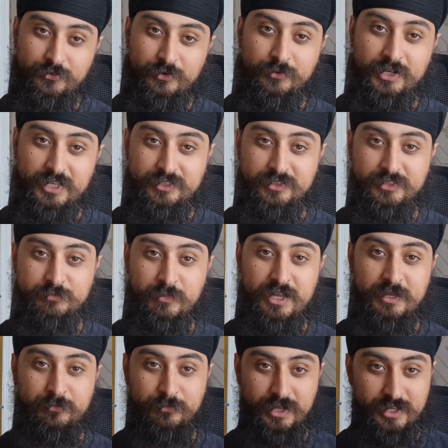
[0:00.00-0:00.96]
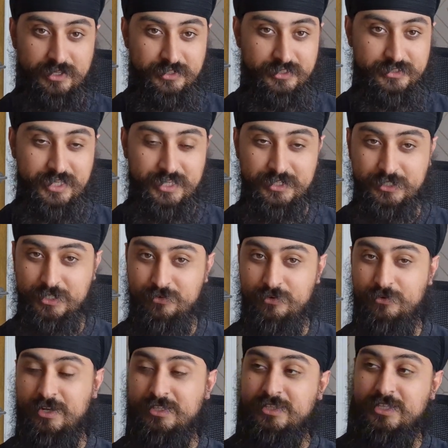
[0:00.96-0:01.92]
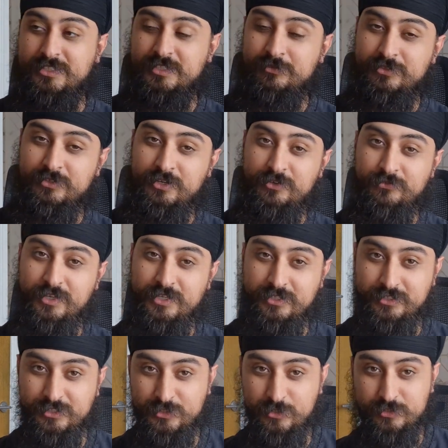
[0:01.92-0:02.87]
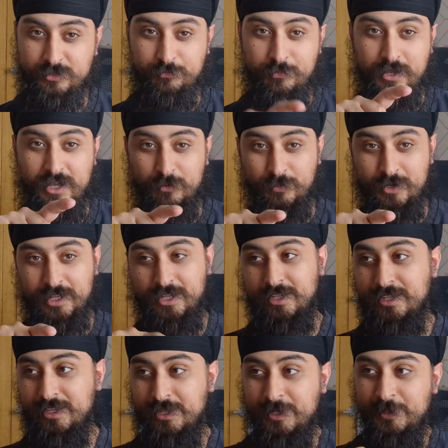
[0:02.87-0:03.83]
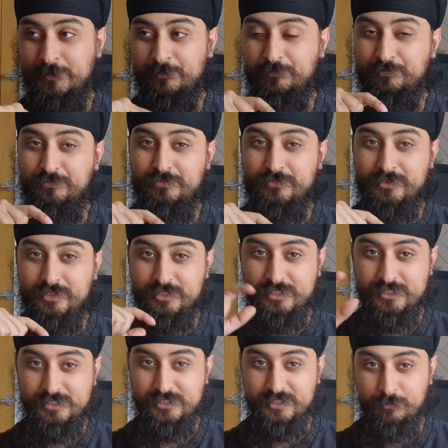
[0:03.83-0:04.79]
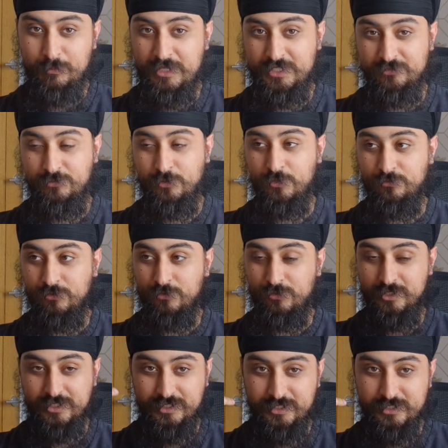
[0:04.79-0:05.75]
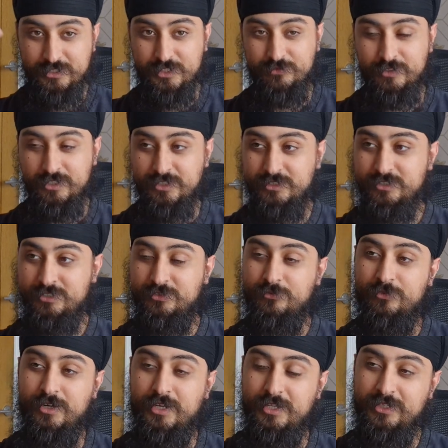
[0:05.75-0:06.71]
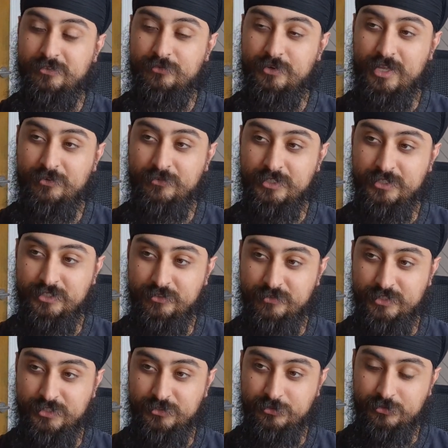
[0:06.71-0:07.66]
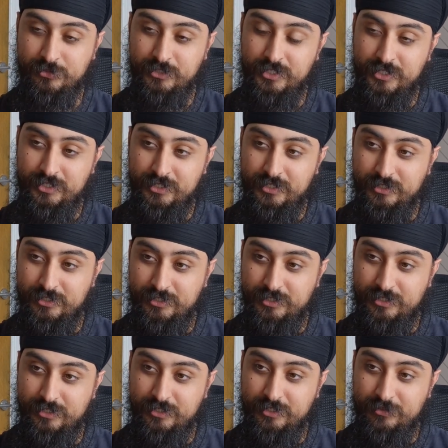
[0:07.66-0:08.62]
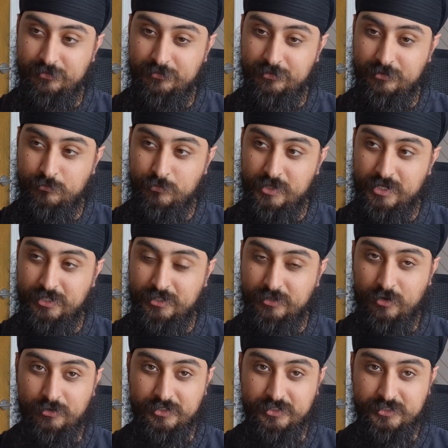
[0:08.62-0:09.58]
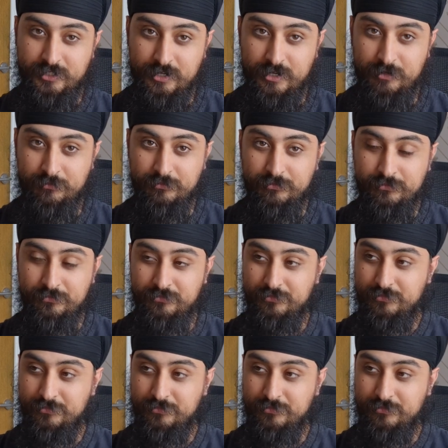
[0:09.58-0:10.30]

Well, again, this is my understanding of it, right? They seem to not have like understood the part where Jesus is a metaphor for each of us, right? For every individual, where God has come